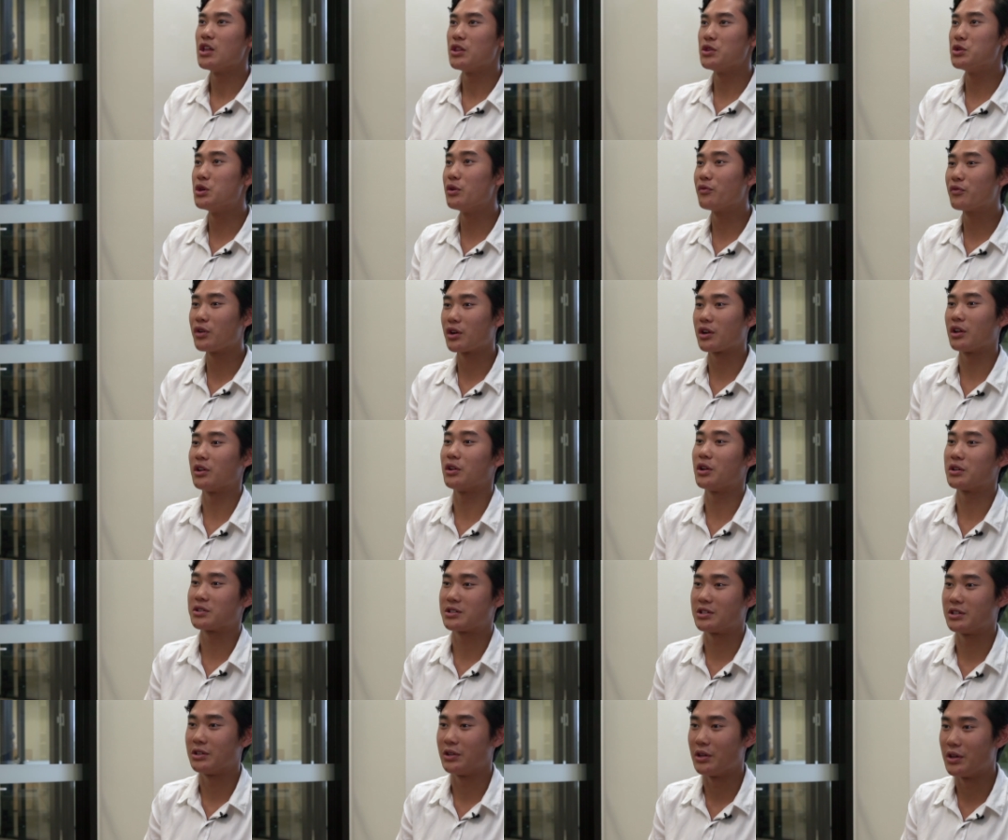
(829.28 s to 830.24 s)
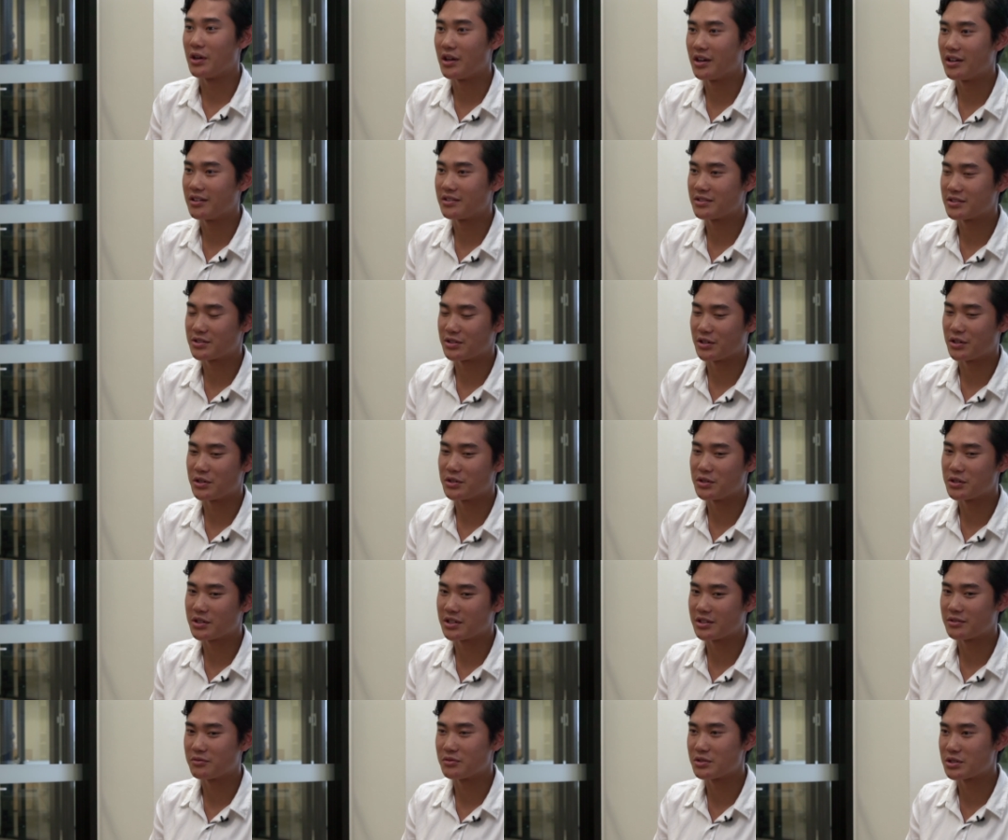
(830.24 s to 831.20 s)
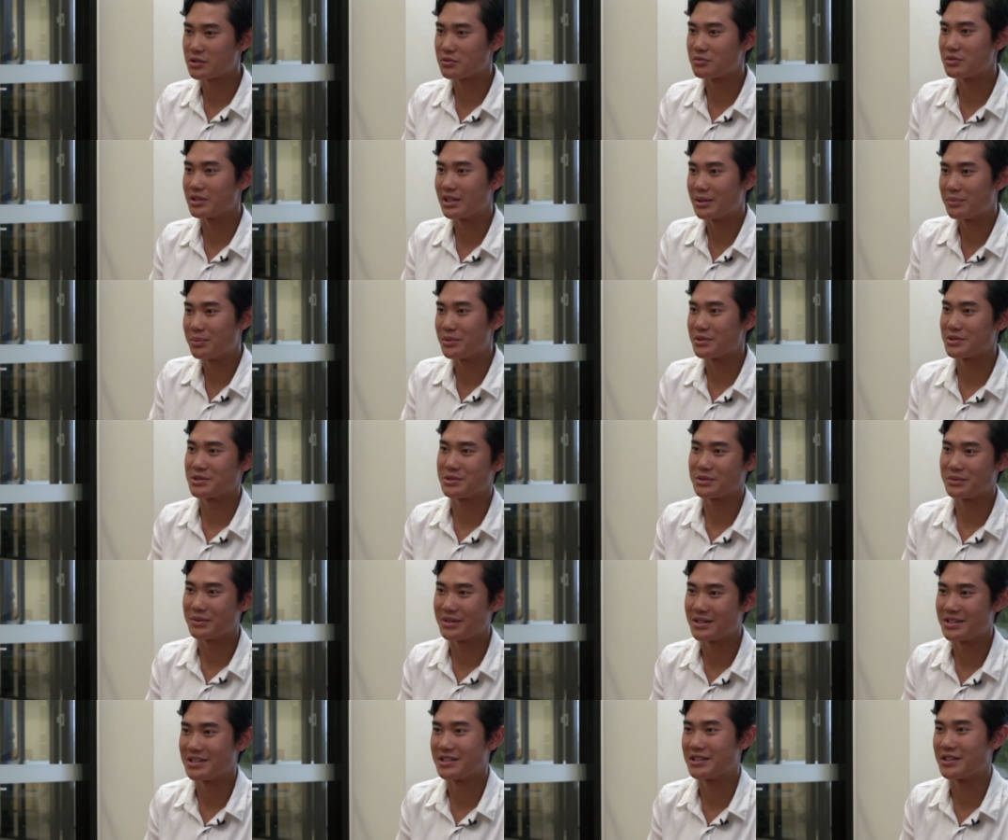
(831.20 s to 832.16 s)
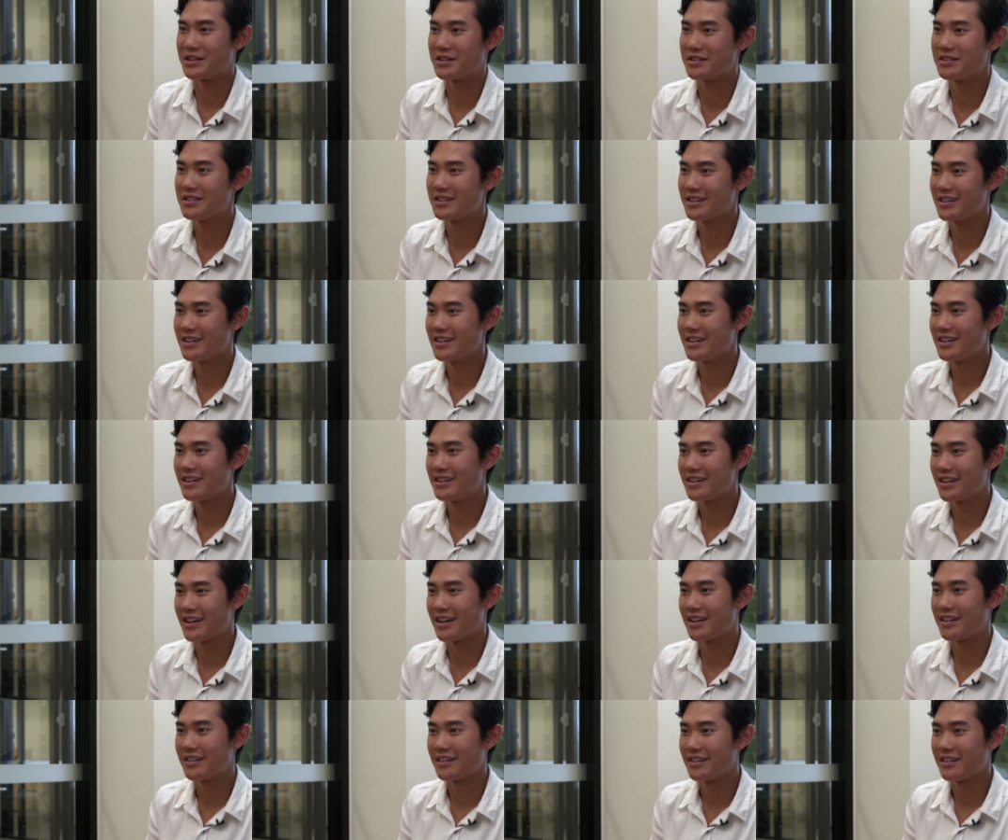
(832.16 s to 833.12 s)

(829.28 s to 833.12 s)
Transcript: you've got a lot to learn, so you can just really push through it, Yeah.